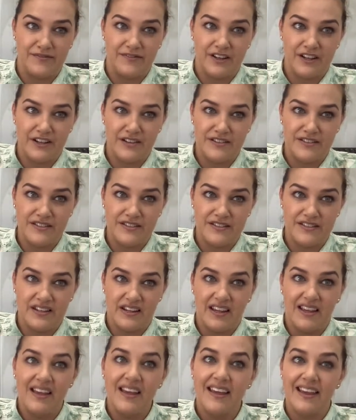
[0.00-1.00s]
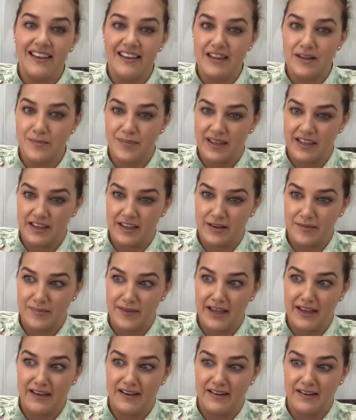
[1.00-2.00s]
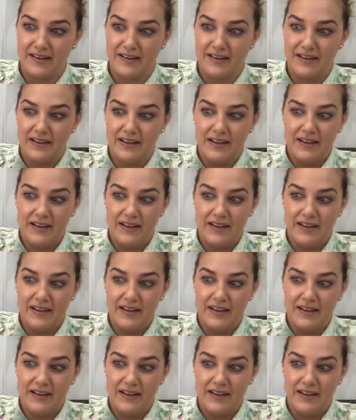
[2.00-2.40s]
first in the pink mink,